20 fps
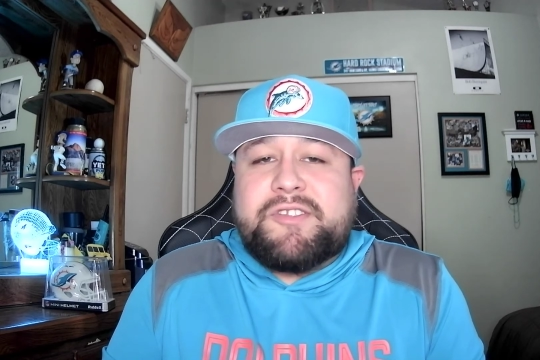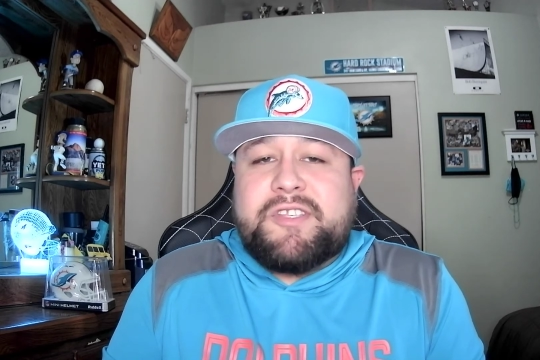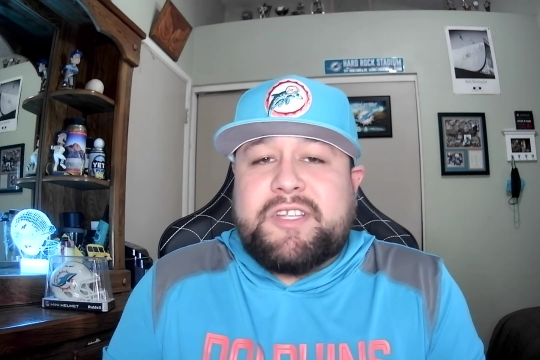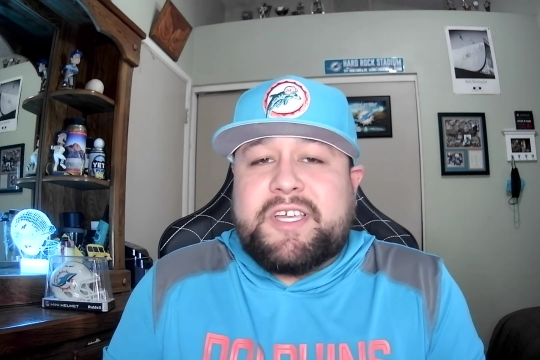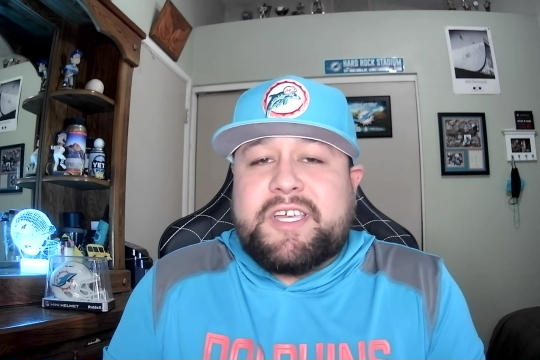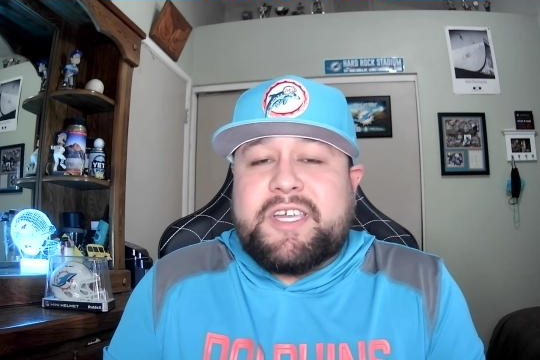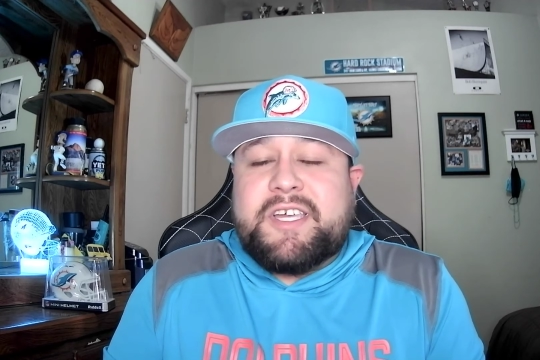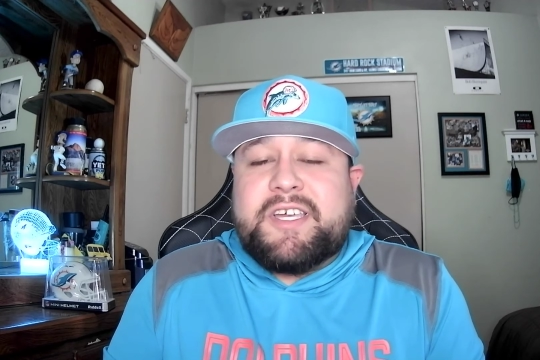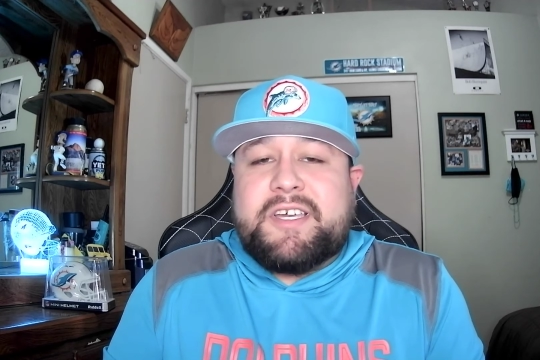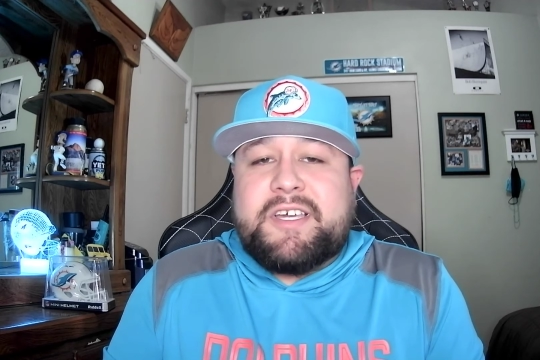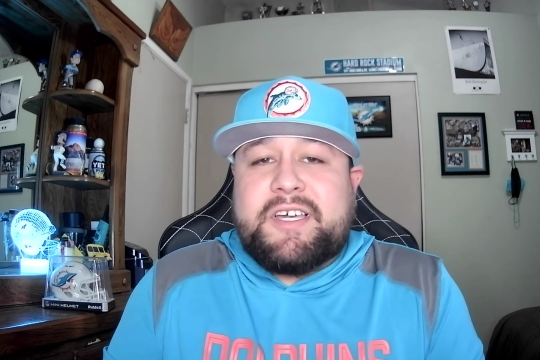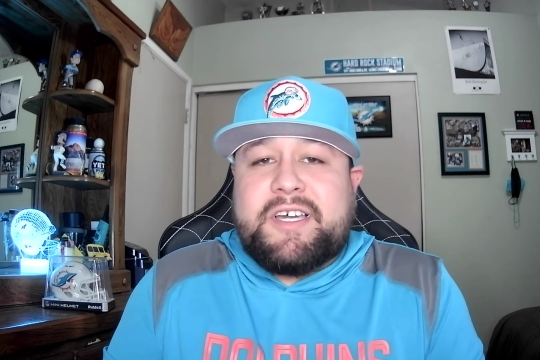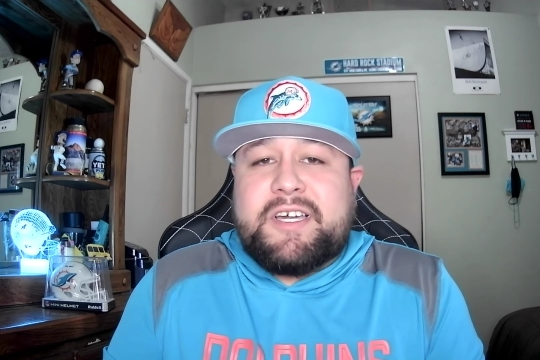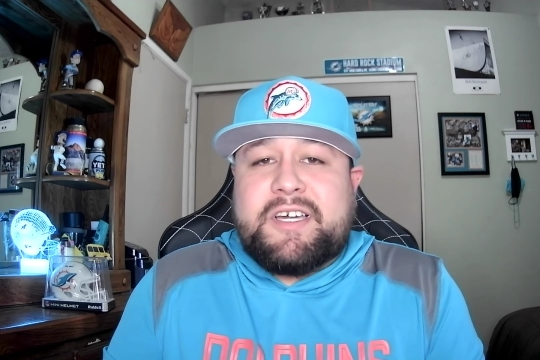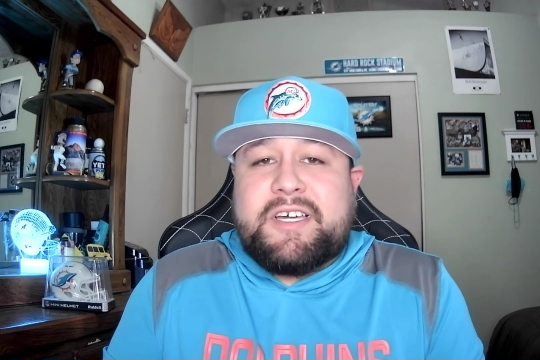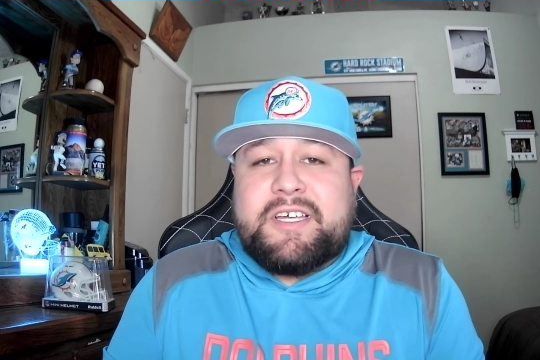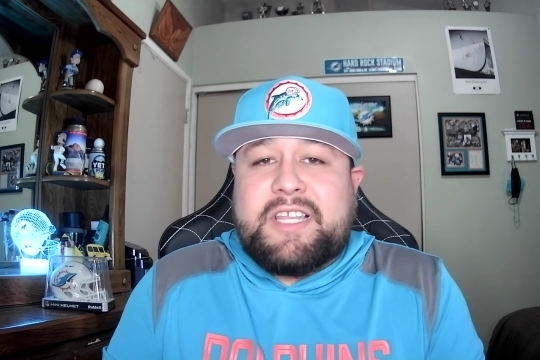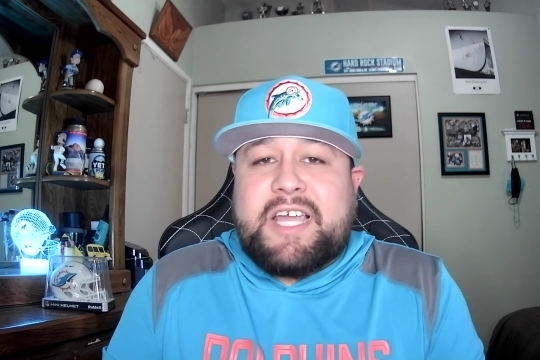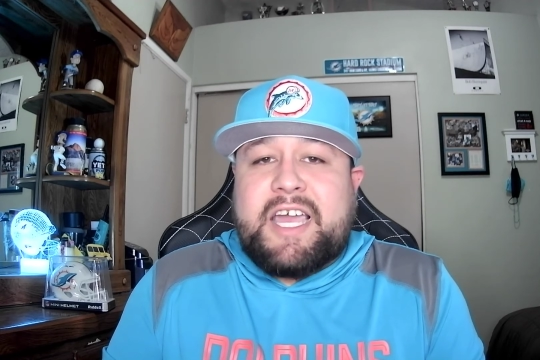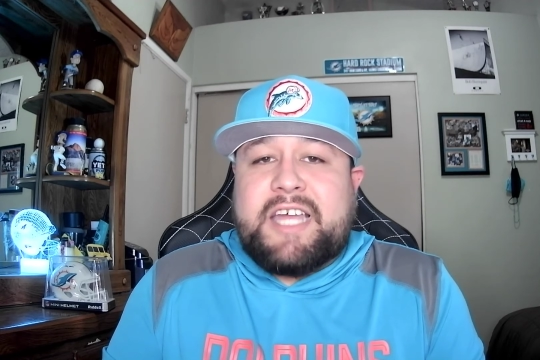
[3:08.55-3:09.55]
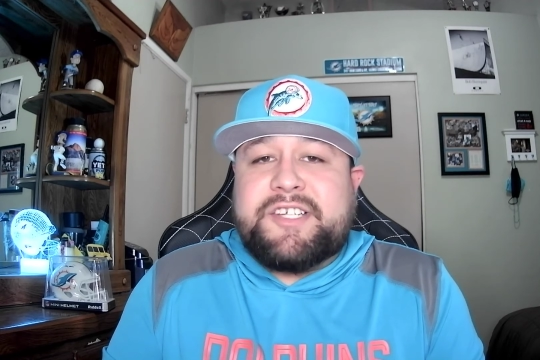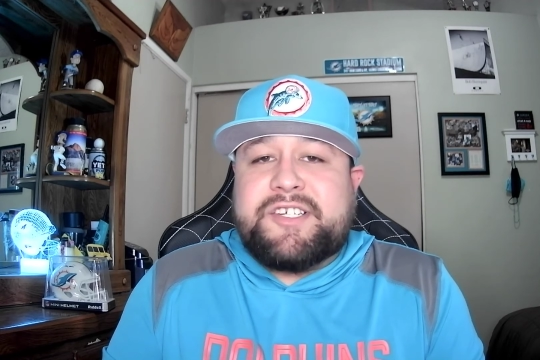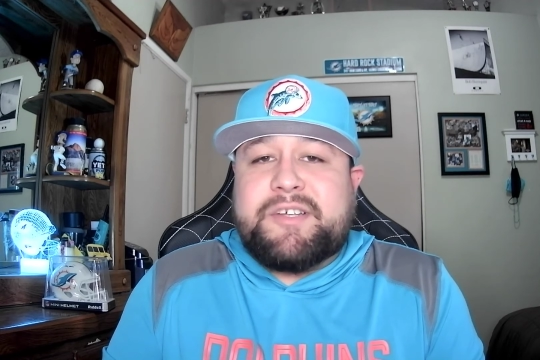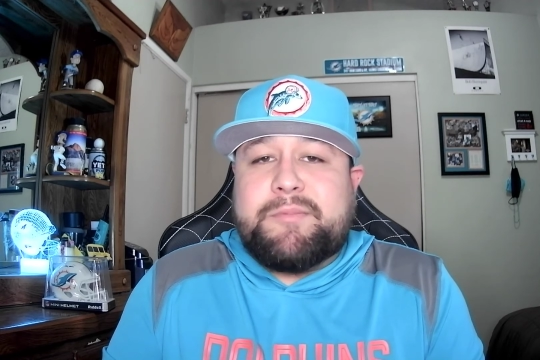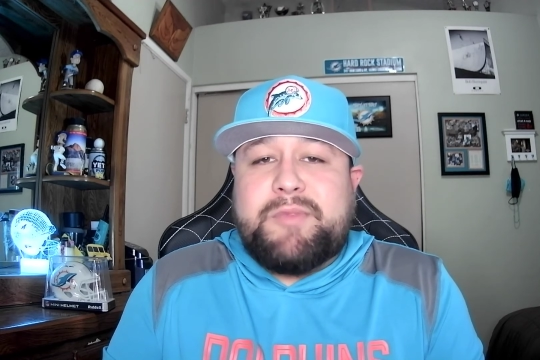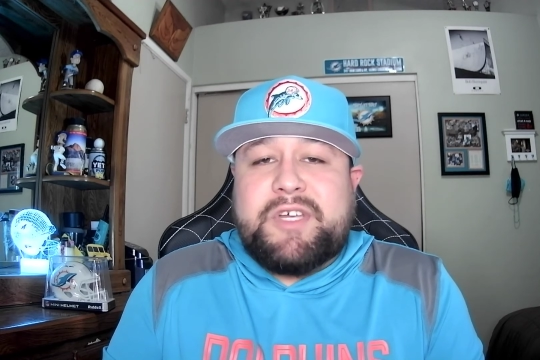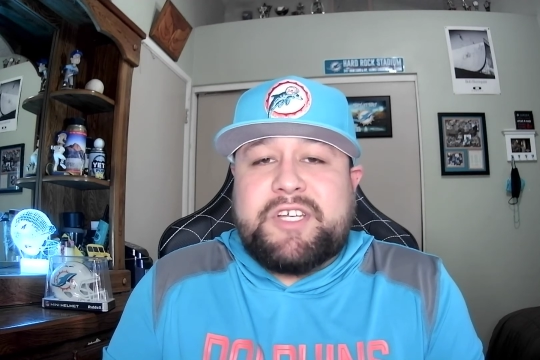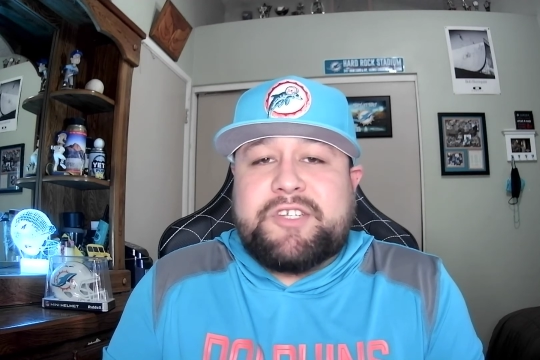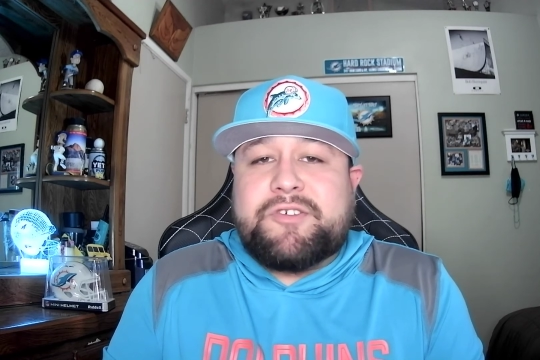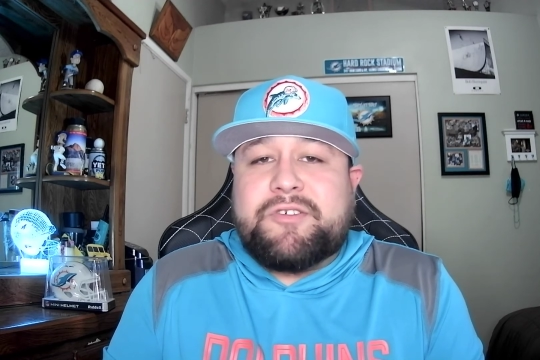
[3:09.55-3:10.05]
Look at Elijah
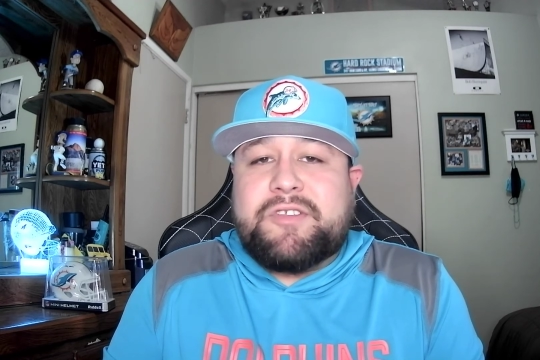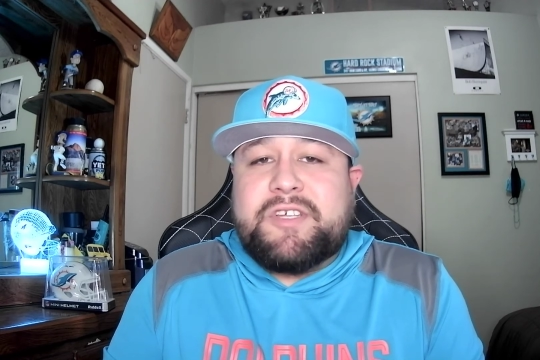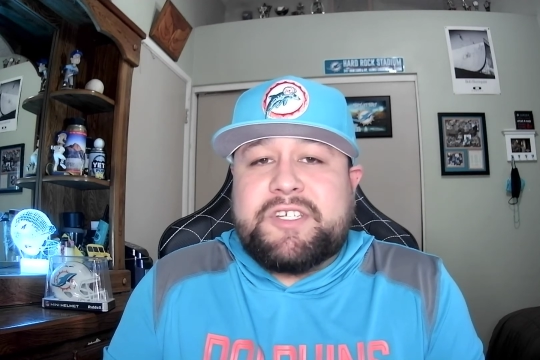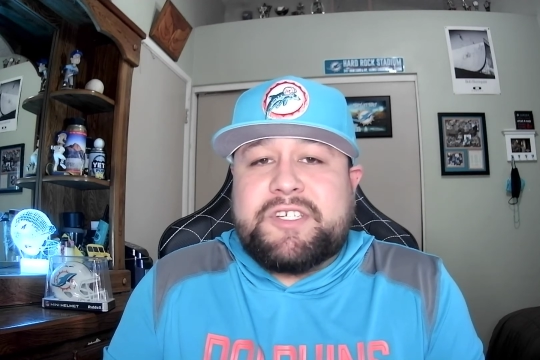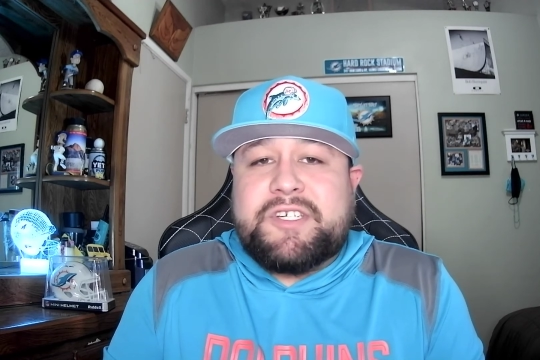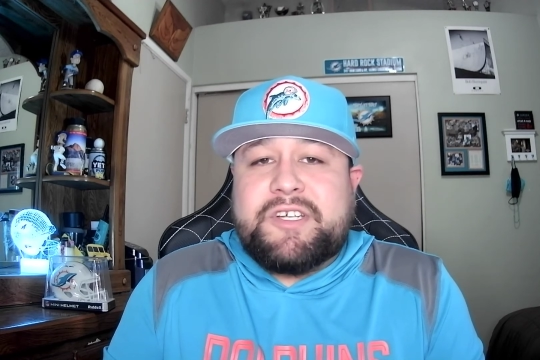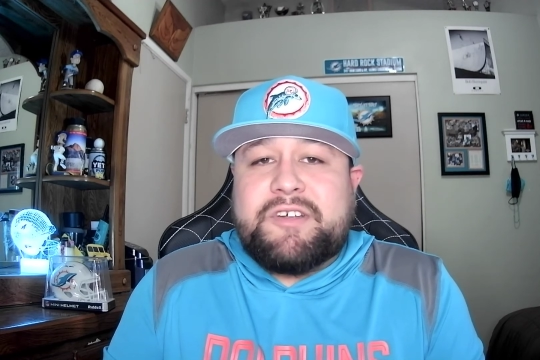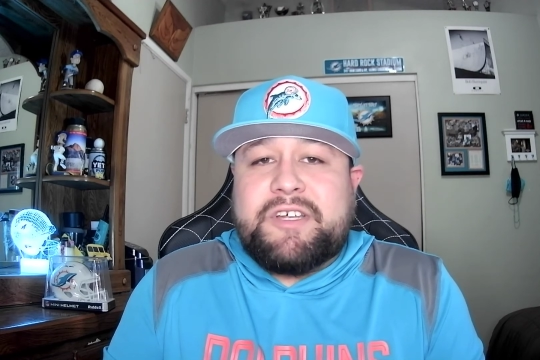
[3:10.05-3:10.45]
Mitchell this year.